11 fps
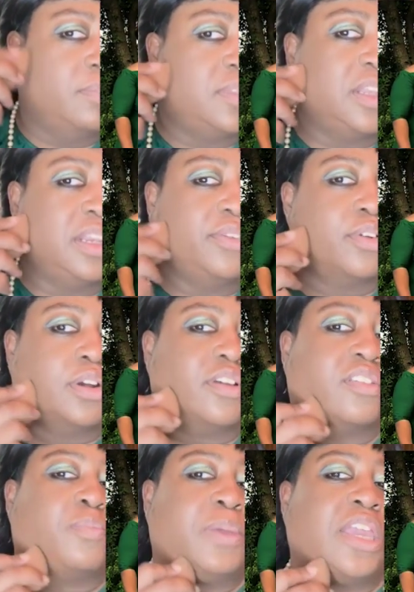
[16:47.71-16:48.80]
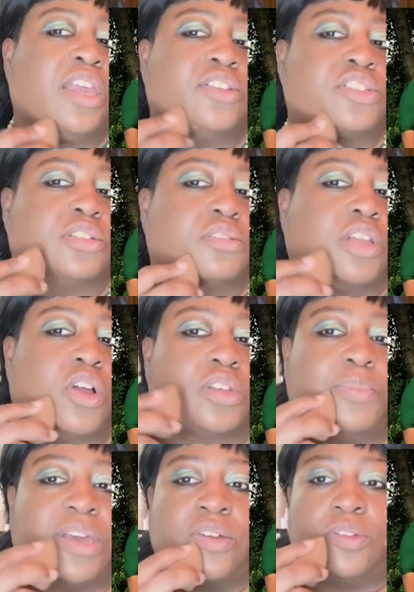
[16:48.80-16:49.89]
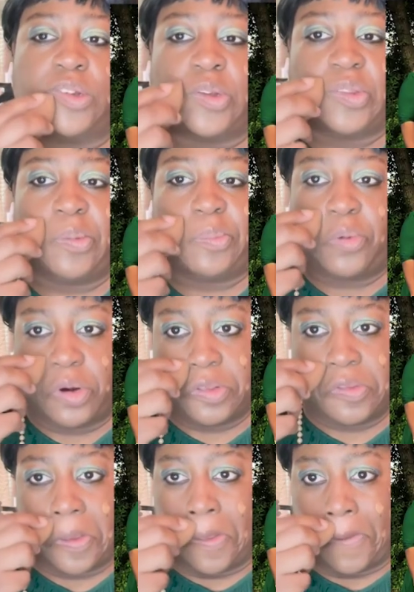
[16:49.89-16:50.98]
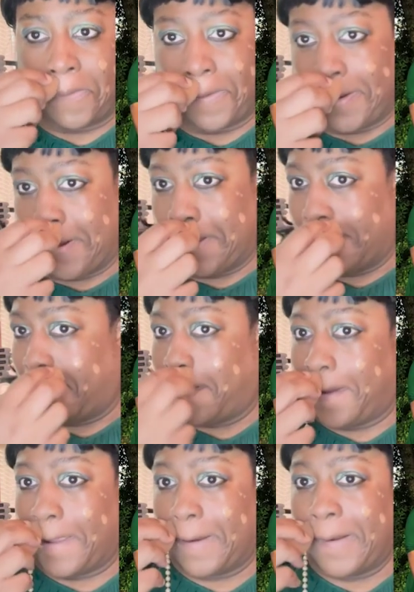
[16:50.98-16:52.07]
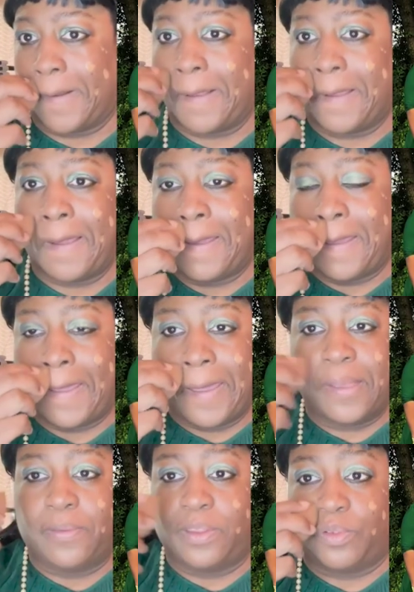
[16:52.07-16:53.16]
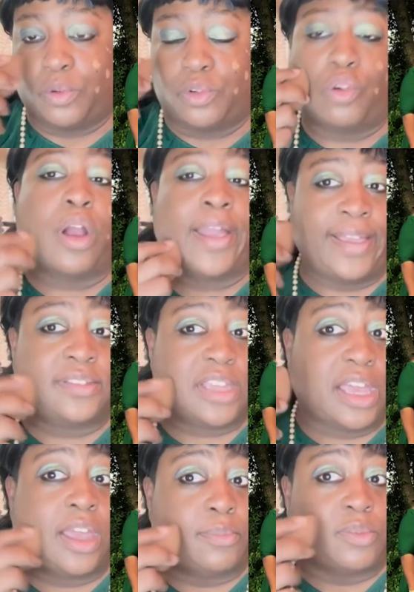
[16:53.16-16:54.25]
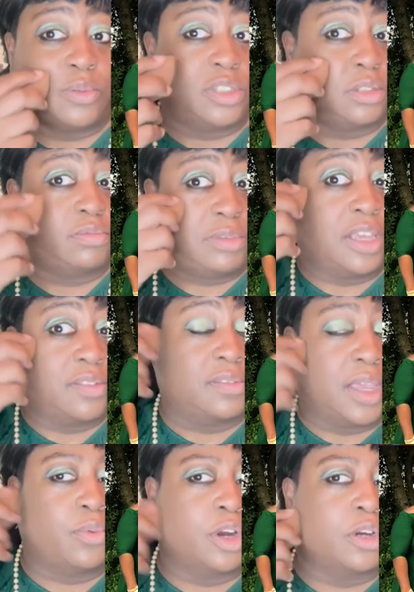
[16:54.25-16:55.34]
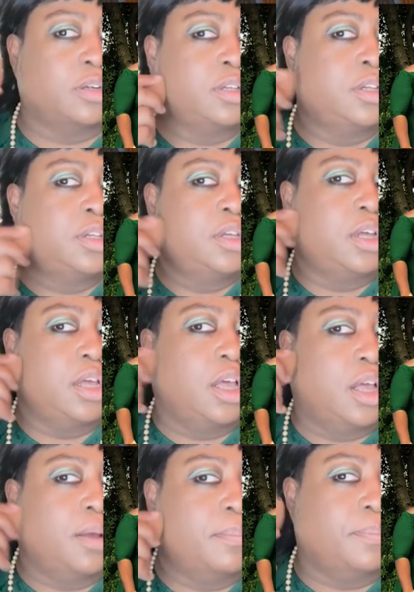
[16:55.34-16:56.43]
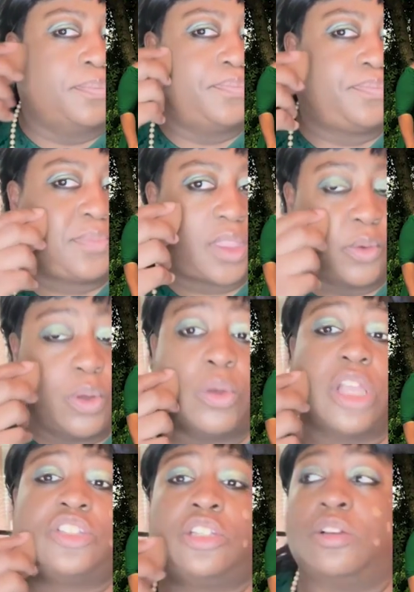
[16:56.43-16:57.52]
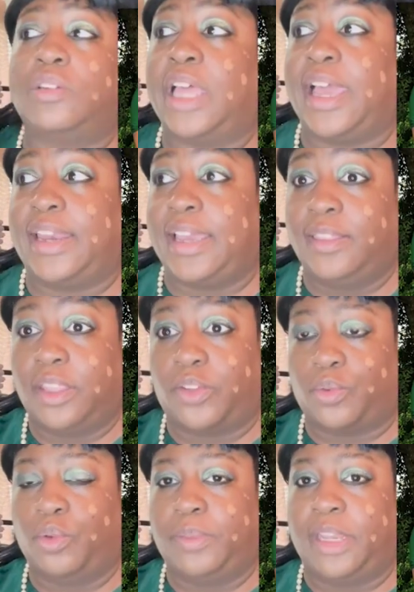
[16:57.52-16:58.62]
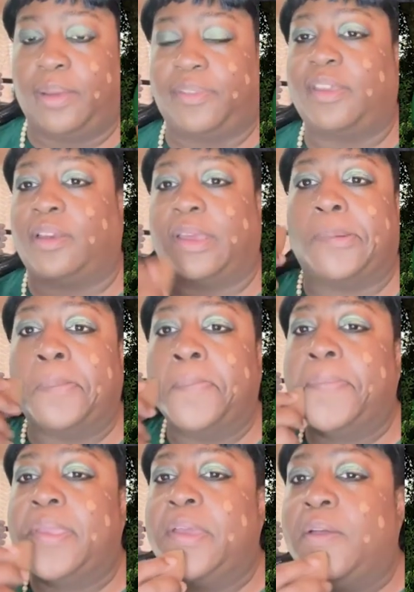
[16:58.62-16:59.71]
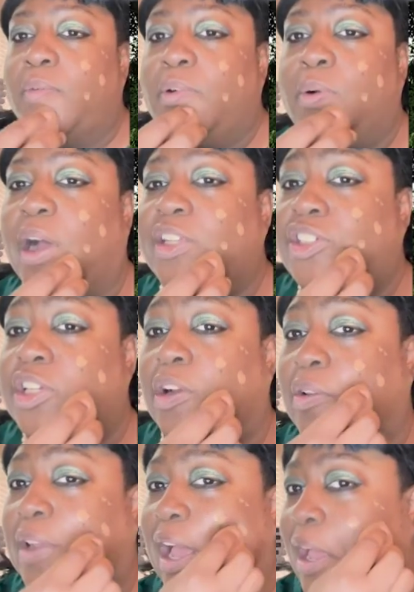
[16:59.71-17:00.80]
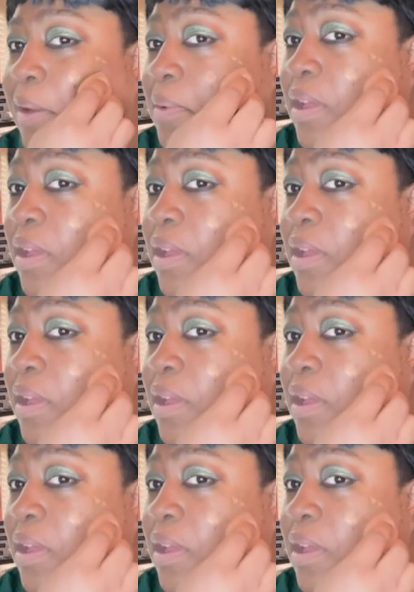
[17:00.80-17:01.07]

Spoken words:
delivered a speech and talked about, the importance of finishing, and these were trying times, which yes, they were. We watched it online in this room that I'm sitting in. We watched it online,